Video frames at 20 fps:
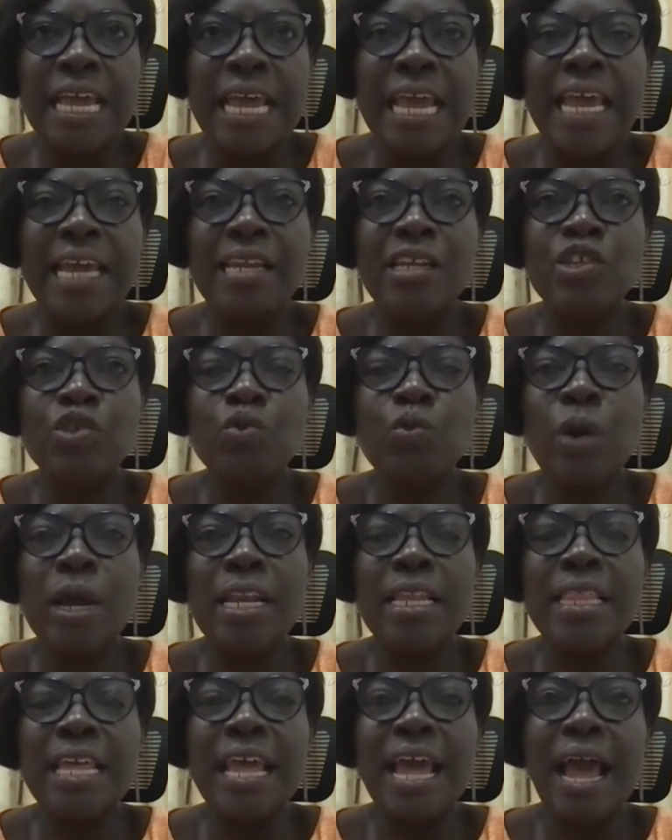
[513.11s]
It is
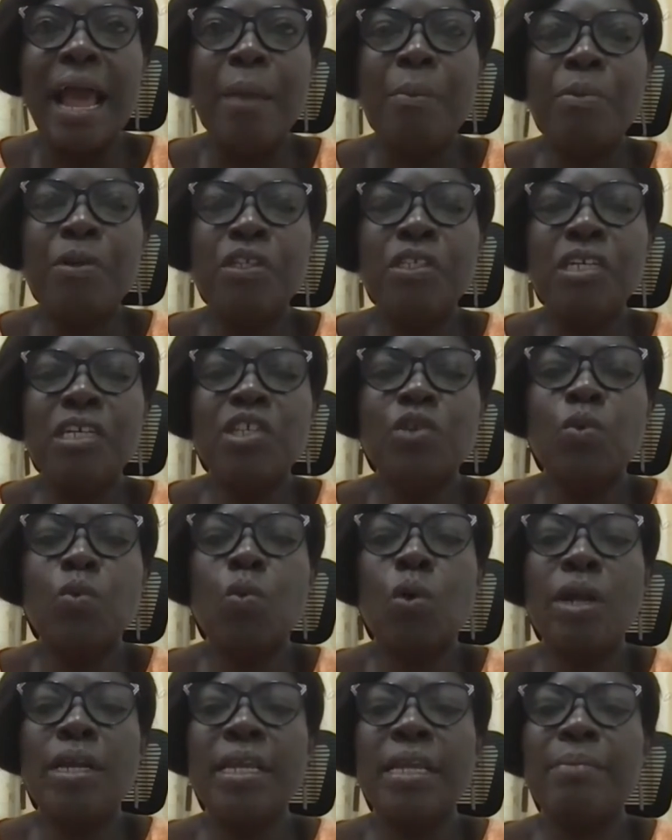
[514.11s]
when they appreciate
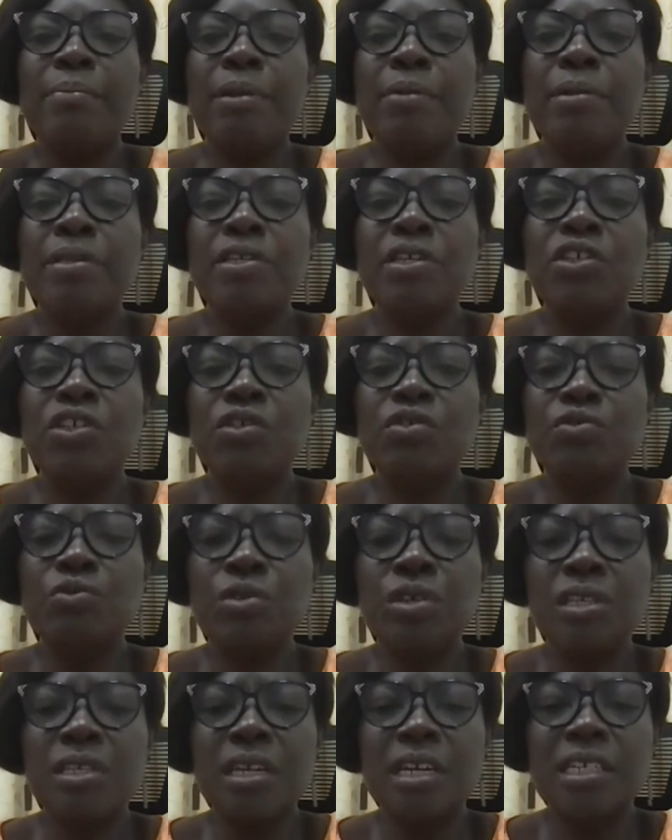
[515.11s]
what implementation
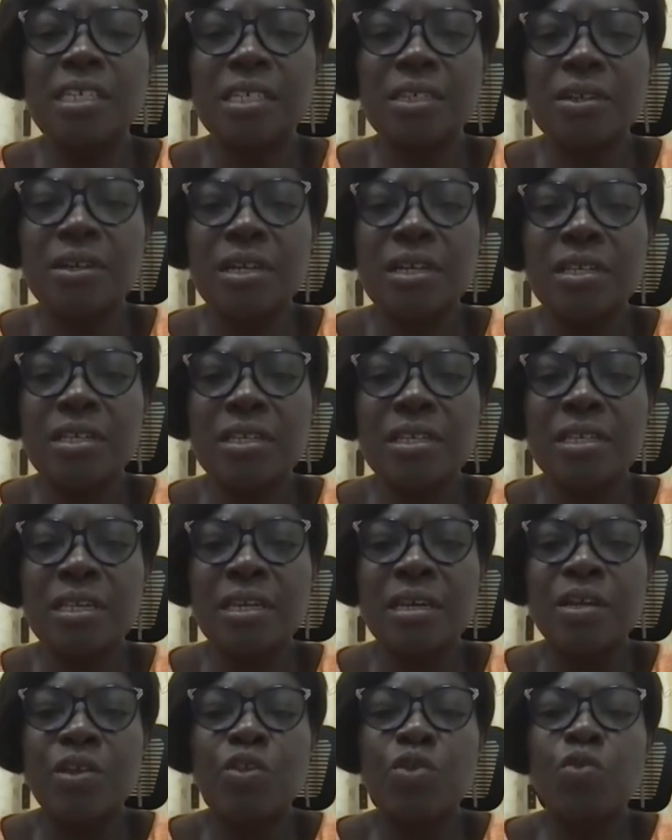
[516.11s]
research is
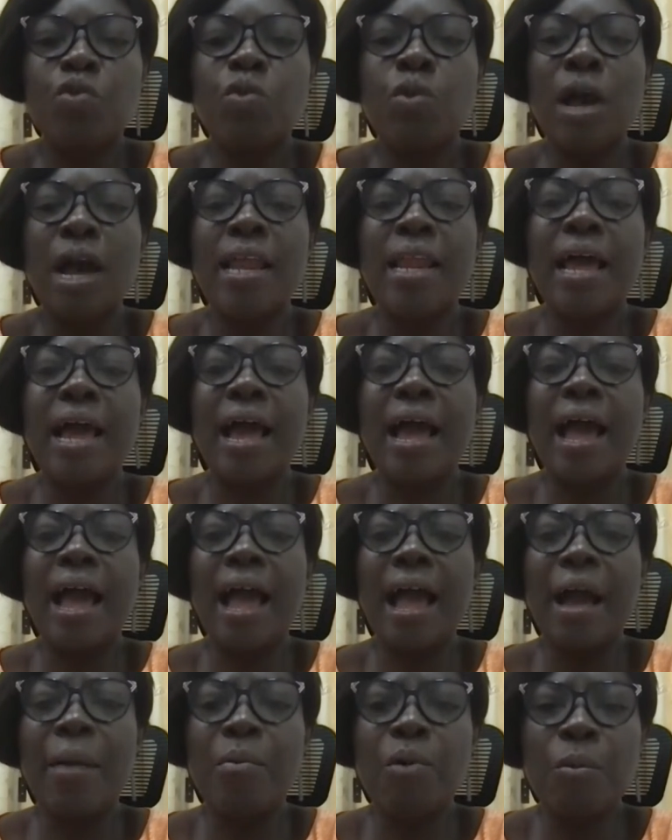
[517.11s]
through an
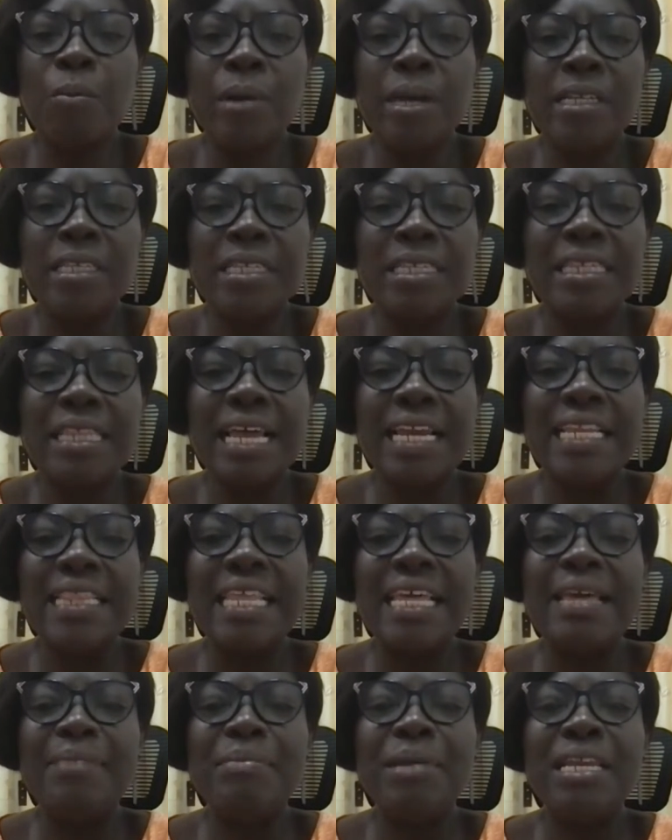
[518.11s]
aha moment that
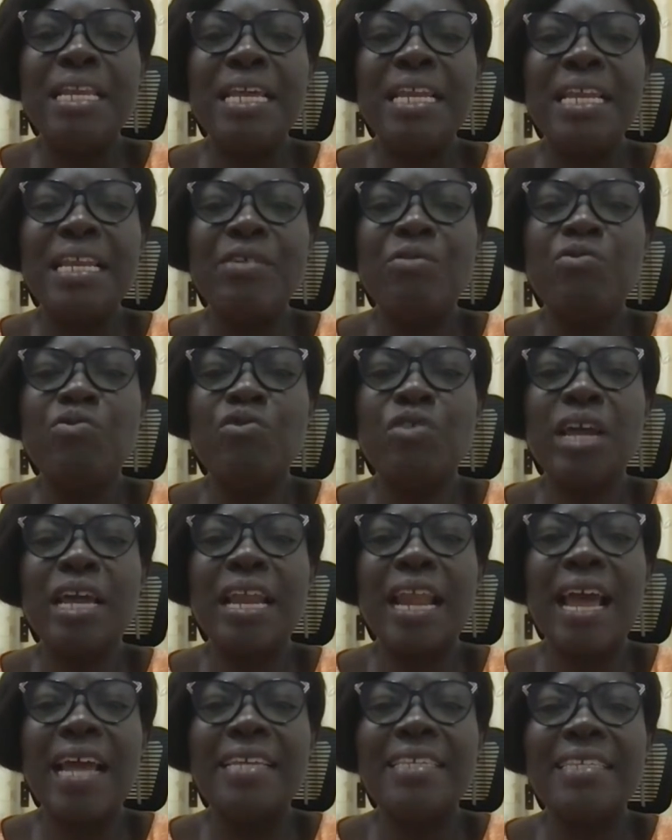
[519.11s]
they immediately
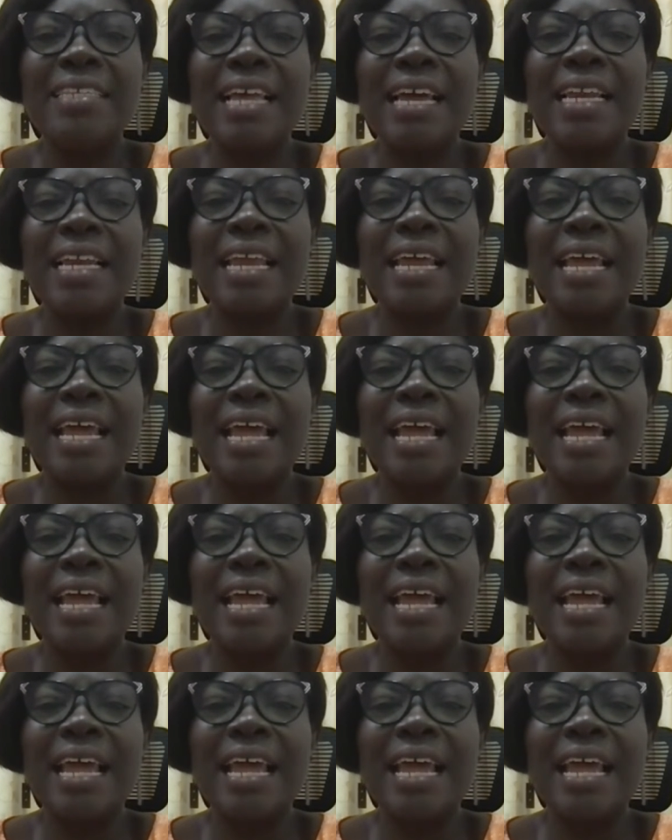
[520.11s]
realize that